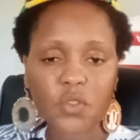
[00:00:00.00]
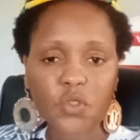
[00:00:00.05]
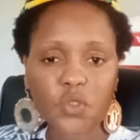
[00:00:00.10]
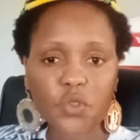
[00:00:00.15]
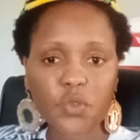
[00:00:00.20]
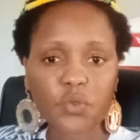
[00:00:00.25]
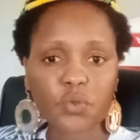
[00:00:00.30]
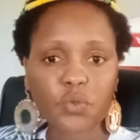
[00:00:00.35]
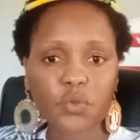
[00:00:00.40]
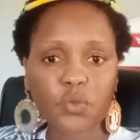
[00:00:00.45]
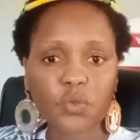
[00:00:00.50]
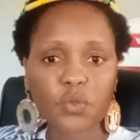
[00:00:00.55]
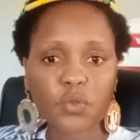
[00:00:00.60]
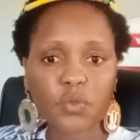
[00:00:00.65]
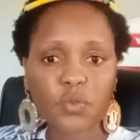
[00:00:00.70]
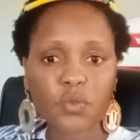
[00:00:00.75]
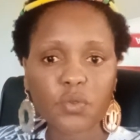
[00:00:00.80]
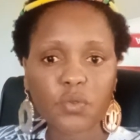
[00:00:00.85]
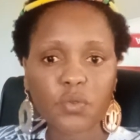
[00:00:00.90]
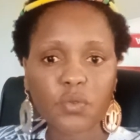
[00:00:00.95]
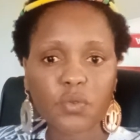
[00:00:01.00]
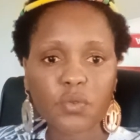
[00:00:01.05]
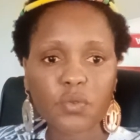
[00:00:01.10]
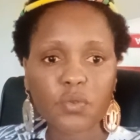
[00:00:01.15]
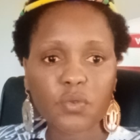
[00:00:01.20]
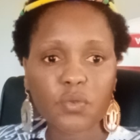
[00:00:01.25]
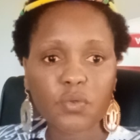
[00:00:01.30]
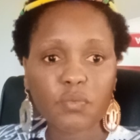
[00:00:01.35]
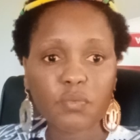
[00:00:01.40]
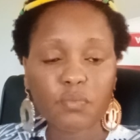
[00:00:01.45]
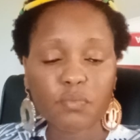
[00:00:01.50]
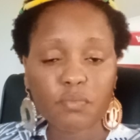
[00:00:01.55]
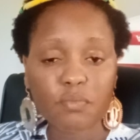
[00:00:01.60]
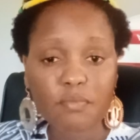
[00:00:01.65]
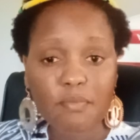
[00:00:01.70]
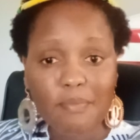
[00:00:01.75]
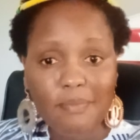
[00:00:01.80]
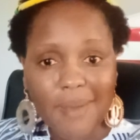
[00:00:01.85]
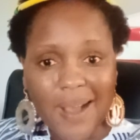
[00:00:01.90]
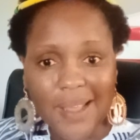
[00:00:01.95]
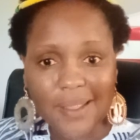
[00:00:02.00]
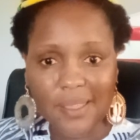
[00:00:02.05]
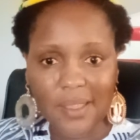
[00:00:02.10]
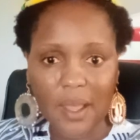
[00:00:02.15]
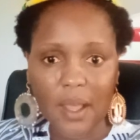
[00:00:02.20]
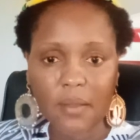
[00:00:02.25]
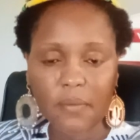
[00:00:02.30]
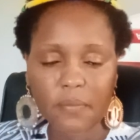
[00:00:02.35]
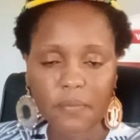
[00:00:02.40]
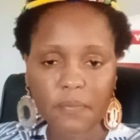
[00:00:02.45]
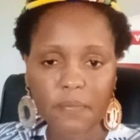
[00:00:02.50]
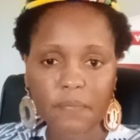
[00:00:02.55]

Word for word: to mother?